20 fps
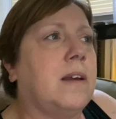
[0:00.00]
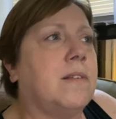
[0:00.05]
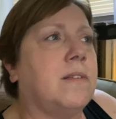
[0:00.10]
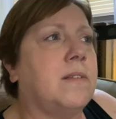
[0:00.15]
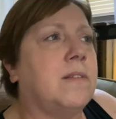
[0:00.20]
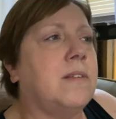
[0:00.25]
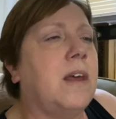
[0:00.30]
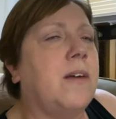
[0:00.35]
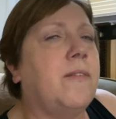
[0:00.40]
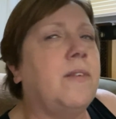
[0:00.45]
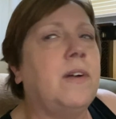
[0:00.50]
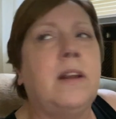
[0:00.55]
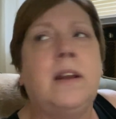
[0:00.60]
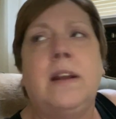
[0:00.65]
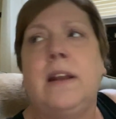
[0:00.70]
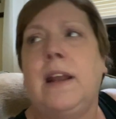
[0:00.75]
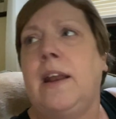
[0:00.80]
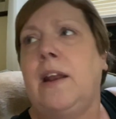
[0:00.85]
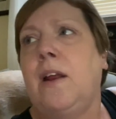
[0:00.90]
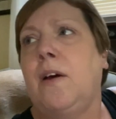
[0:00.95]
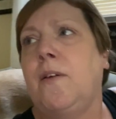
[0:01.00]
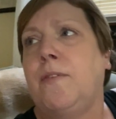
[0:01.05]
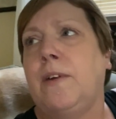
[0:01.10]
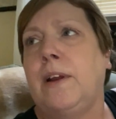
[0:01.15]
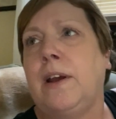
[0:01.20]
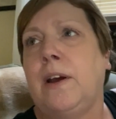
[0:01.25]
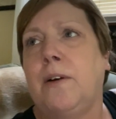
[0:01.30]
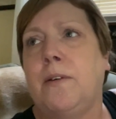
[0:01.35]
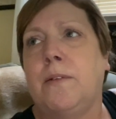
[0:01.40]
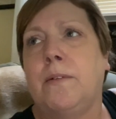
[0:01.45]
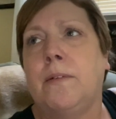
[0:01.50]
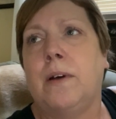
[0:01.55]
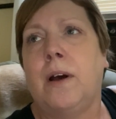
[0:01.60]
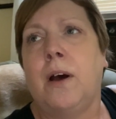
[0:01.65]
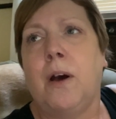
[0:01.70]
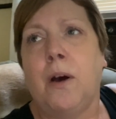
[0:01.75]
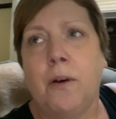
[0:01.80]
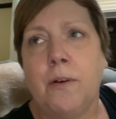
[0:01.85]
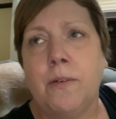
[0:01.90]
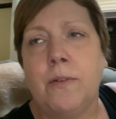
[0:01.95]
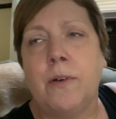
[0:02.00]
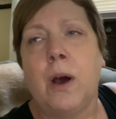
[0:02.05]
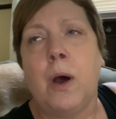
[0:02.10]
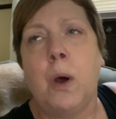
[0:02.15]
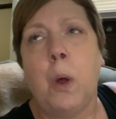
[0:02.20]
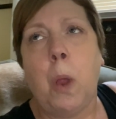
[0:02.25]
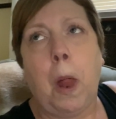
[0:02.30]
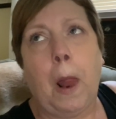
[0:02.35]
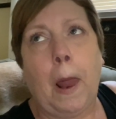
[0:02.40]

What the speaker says: at 7 and then hopefully hopefully